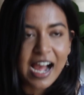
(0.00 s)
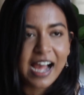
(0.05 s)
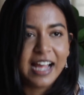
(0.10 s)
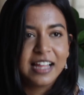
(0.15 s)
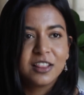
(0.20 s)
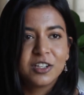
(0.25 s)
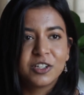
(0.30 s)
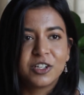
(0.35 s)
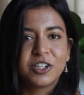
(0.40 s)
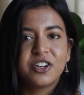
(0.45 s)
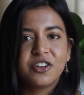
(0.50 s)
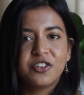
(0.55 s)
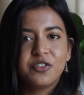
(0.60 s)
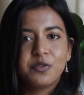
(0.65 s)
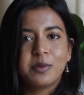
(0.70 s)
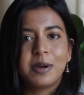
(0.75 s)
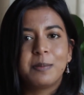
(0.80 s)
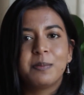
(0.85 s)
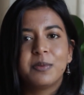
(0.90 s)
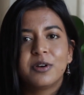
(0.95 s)
I learned and
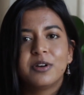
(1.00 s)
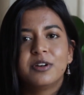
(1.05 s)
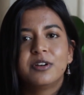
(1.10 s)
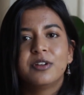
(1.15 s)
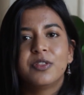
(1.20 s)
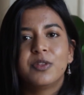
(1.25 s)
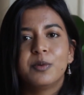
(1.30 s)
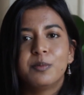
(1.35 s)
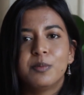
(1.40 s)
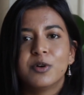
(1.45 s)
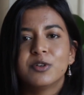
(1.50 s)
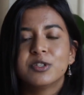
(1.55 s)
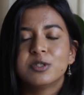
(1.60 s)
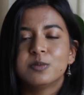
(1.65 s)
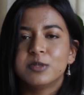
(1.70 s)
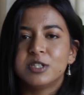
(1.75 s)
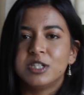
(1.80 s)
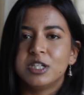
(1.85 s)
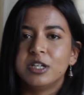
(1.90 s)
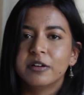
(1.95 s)
remembered the most
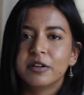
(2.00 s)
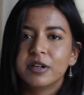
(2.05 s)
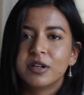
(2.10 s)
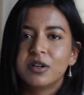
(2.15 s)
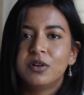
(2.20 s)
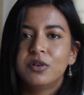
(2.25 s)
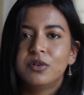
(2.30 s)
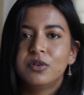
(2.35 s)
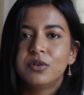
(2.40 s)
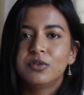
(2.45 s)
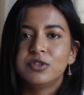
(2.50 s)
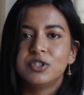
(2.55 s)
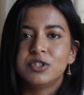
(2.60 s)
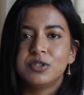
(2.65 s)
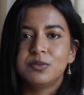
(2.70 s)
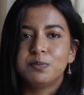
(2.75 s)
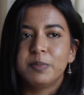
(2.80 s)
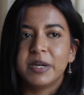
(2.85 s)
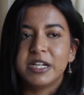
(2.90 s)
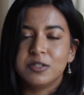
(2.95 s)
material
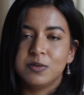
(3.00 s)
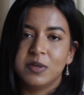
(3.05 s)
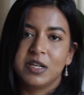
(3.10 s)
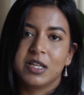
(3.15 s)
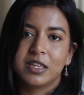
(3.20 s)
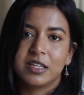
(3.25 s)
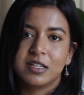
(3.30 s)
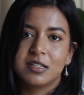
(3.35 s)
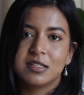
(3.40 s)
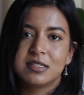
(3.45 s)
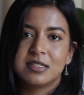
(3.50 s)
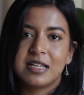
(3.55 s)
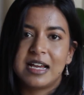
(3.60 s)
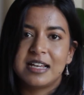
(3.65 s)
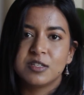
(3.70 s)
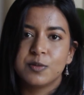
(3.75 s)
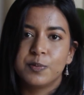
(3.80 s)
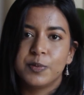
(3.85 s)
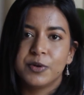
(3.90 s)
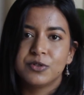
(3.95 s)
by doing this
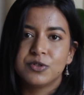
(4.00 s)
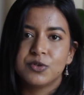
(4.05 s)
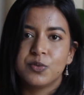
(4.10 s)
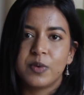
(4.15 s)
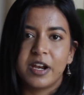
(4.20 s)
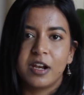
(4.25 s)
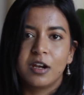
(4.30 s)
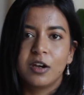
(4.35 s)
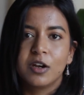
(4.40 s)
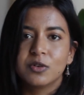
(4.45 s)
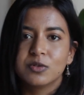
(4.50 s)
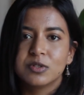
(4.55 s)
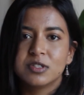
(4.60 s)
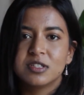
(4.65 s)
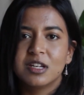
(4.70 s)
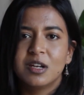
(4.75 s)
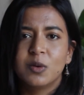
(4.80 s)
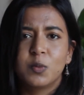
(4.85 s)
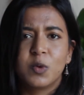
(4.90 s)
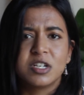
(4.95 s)
as opposed to writing notes
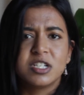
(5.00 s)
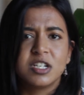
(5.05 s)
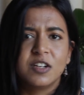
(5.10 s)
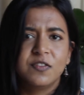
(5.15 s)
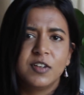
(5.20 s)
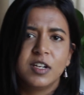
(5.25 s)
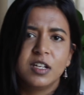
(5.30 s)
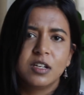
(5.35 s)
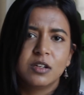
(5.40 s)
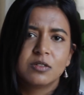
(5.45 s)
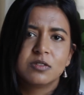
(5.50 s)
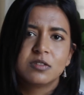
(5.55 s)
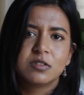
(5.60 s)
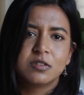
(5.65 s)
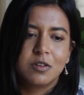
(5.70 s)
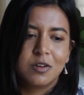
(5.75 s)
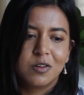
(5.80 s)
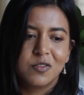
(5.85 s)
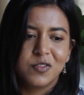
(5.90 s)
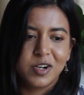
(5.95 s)
and watching videos
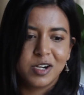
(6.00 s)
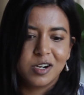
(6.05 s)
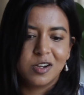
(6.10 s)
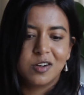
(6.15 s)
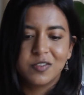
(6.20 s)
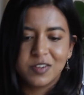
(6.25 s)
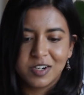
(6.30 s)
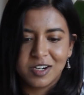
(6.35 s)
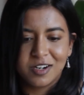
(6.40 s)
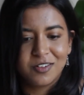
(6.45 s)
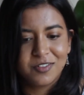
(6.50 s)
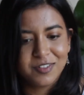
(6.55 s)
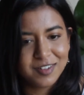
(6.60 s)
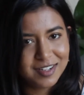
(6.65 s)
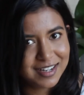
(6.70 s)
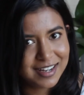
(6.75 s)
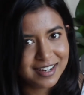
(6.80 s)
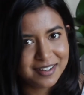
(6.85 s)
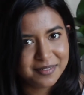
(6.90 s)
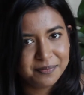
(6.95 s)
over and over and over
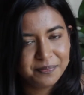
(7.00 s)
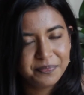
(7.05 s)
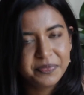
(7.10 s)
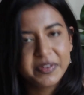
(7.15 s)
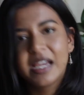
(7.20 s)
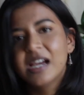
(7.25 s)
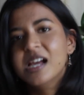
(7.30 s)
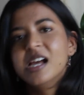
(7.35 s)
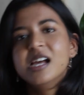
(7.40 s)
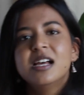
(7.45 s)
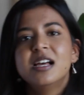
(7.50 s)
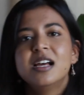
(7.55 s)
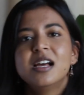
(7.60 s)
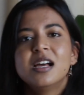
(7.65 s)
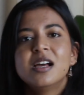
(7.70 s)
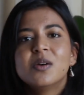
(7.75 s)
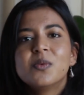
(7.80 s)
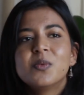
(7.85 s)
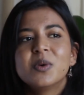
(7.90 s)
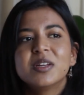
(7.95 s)
again.
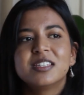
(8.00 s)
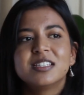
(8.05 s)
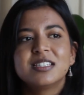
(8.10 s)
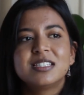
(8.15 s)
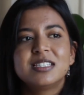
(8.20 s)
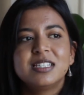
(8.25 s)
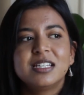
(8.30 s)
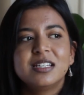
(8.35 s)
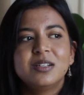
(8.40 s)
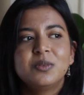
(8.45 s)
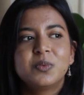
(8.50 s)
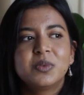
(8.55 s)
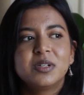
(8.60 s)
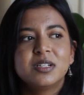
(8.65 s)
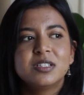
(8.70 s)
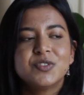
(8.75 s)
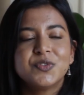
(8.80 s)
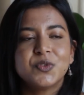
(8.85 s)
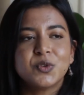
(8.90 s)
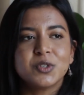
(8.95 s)
What this did
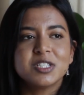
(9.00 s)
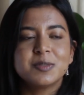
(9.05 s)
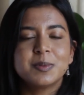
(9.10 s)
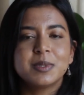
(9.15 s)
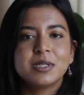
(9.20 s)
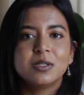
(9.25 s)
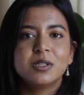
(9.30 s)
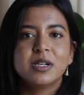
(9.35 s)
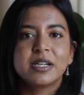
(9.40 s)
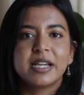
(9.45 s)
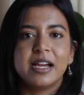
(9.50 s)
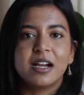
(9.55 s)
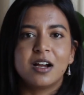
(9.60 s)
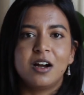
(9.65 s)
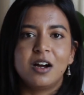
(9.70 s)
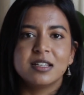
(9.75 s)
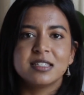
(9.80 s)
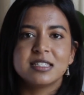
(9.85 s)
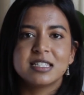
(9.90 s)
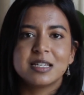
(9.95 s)
was force me to look at
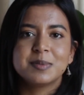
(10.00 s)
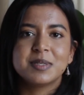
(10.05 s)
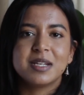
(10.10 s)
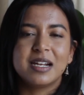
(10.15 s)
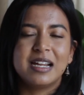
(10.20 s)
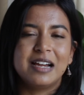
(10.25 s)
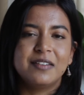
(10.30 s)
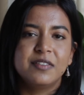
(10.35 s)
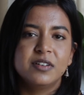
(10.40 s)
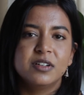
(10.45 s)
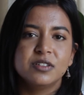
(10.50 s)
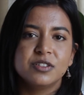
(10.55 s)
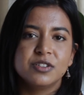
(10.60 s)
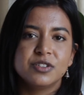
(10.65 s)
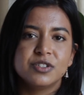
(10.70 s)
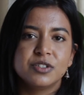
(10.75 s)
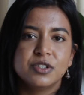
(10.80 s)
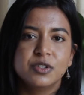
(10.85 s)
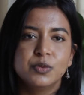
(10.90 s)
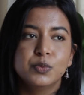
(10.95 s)
concepts that I haven't
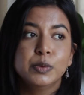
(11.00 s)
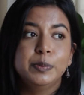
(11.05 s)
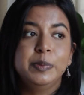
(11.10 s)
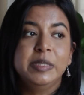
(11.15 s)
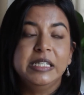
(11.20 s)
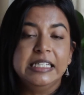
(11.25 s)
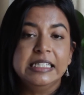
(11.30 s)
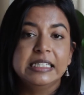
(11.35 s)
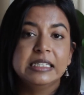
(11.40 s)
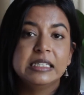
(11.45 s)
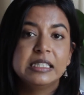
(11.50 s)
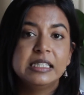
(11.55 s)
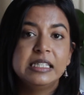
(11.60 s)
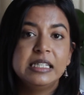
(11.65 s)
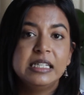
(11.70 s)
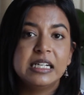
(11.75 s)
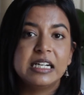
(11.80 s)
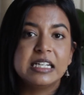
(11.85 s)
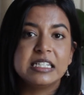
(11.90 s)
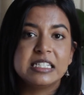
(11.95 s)
understood
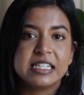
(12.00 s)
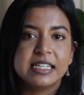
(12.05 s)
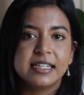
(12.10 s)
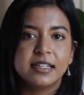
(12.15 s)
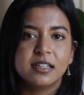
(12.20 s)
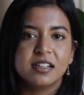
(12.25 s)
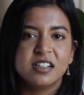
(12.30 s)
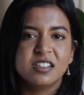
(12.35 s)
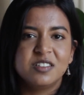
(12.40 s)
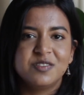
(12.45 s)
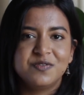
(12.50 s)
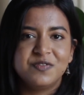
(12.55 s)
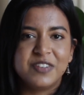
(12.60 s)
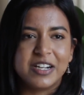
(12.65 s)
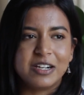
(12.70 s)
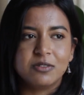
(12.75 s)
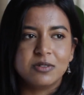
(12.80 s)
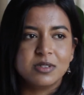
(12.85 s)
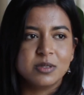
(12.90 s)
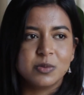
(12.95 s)
repeatedly until it
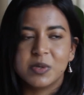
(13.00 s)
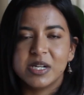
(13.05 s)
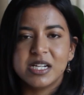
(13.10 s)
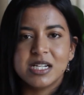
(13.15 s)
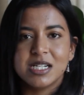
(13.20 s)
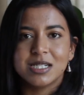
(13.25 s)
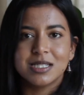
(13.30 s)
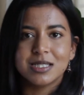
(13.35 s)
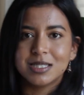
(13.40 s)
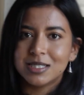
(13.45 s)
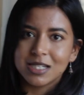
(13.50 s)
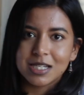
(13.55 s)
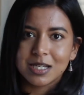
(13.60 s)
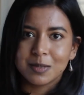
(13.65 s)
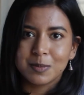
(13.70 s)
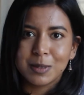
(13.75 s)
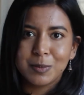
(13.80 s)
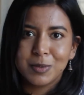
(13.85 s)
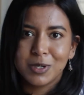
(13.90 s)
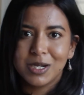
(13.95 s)
found a way to stick
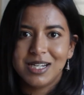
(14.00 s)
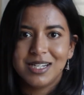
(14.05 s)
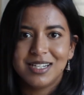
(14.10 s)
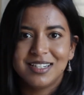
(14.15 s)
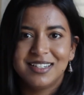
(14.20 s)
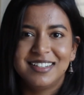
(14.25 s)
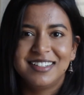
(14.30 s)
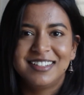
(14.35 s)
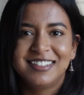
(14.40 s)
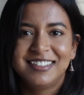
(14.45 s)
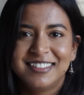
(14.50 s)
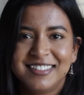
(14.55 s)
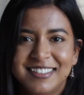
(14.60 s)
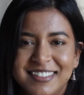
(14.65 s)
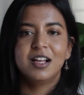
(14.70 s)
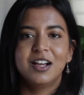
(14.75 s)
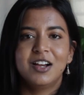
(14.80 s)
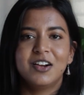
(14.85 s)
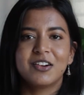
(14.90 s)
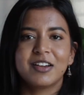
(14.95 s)
in my brain.
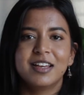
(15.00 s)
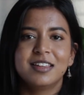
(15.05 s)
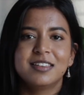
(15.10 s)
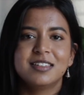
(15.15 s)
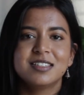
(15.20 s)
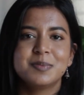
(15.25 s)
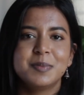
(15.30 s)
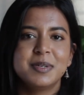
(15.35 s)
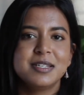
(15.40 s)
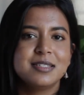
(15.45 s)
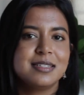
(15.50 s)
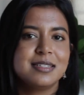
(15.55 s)
Okay, this might